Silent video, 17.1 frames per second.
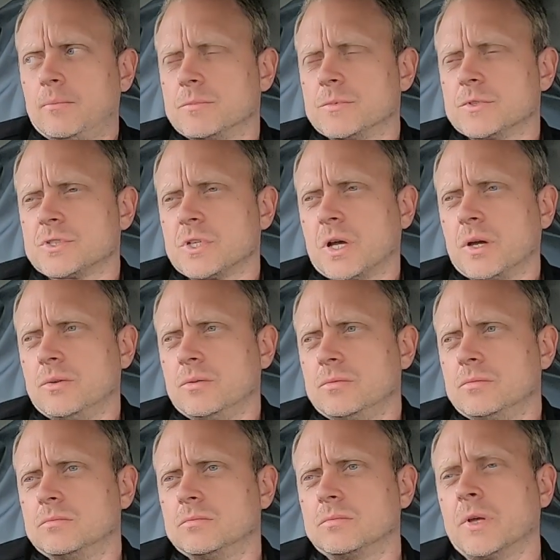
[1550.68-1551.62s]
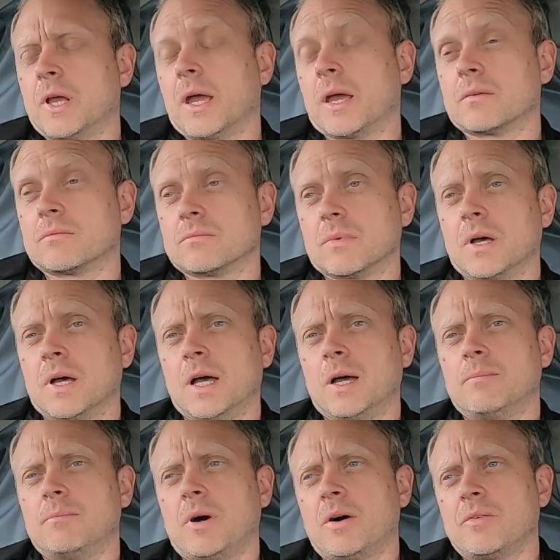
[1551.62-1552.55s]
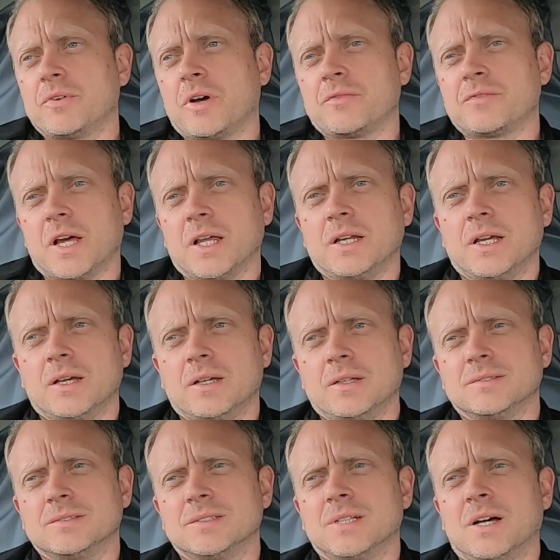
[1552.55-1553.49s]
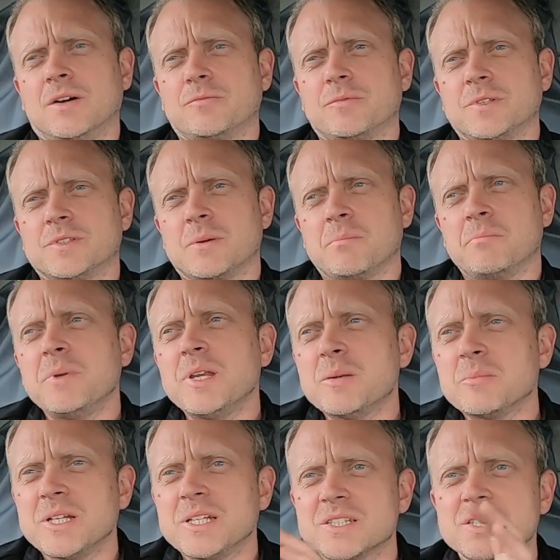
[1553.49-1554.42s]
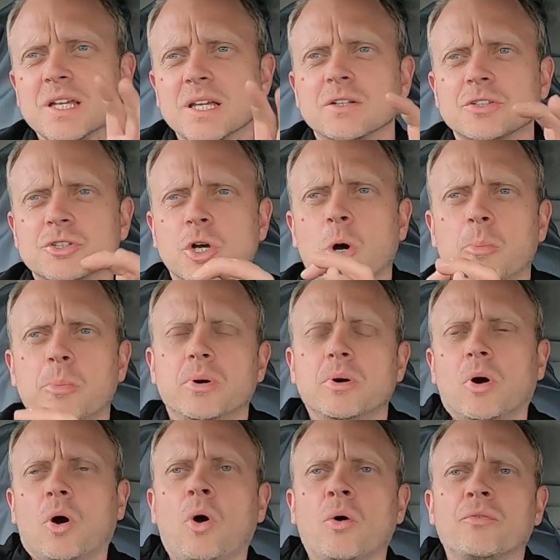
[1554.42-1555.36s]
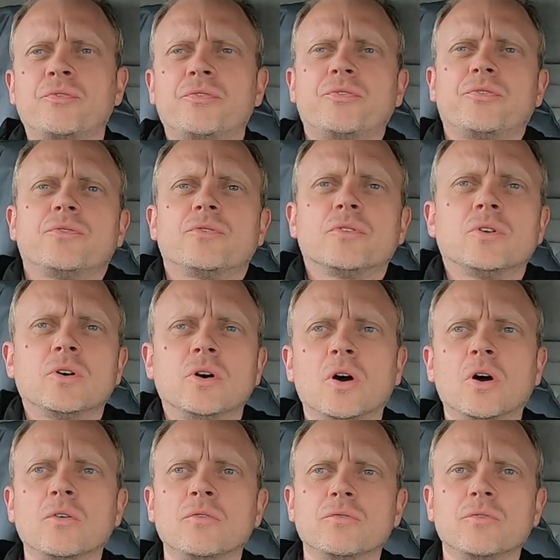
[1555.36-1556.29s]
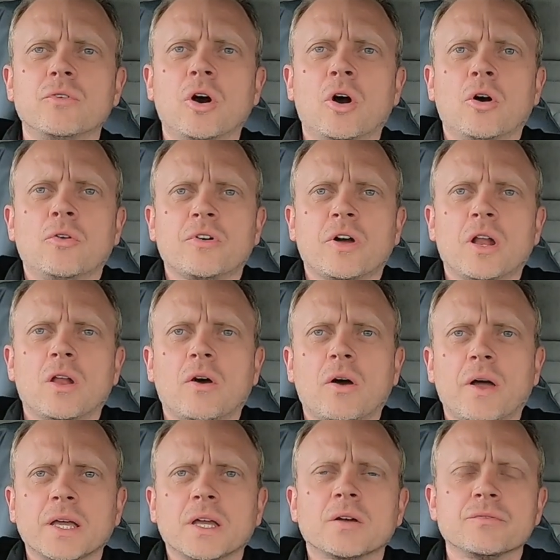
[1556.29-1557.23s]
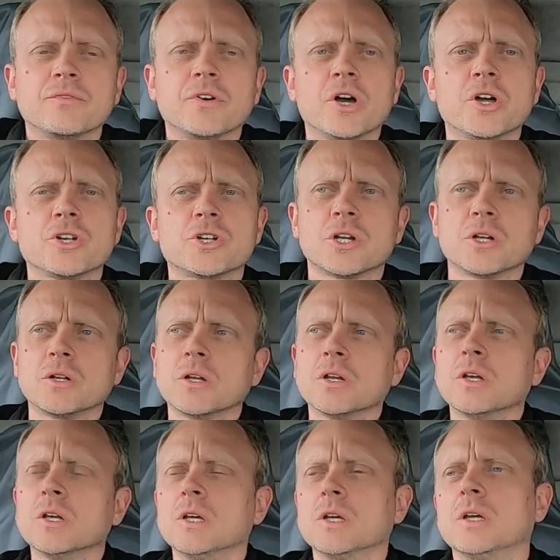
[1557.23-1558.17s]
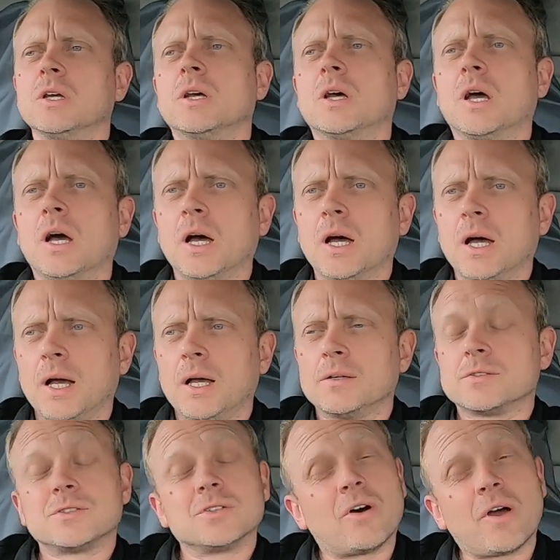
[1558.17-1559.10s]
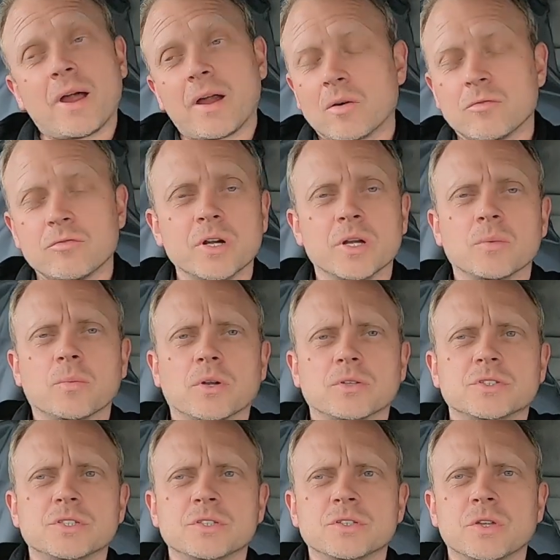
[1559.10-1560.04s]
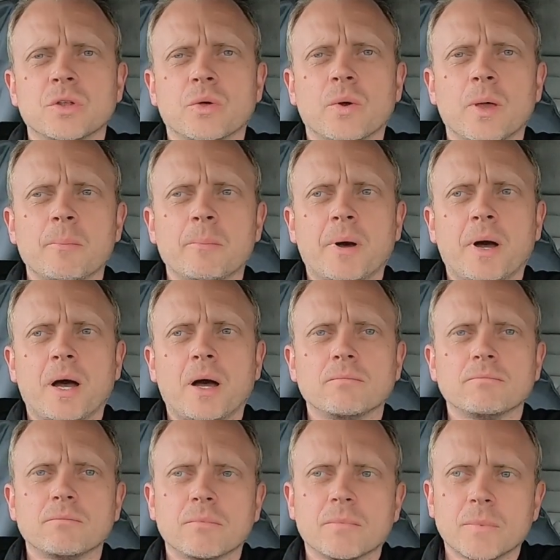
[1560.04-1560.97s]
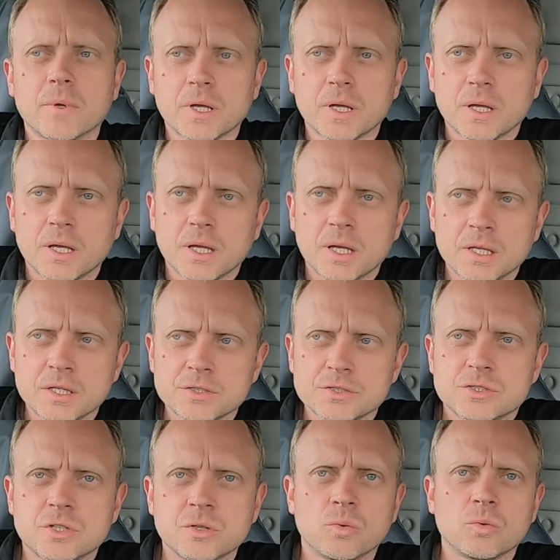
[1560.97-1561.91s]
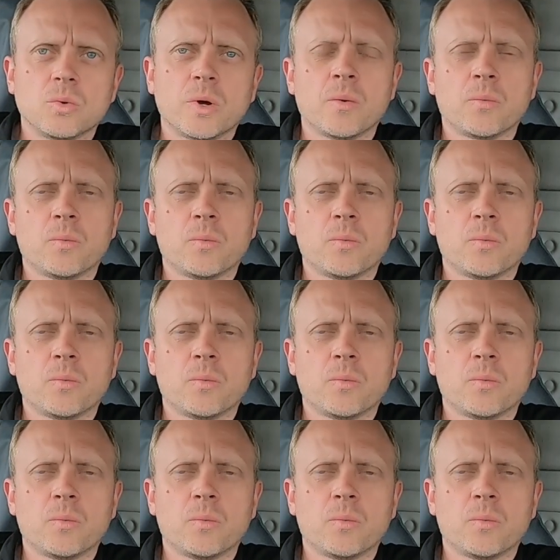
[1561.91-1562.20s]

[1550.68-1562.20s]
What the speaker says: So yeah, I've done it. It's a minimalistic job of a lighting conversion. It's not how I really wanted to do it, but it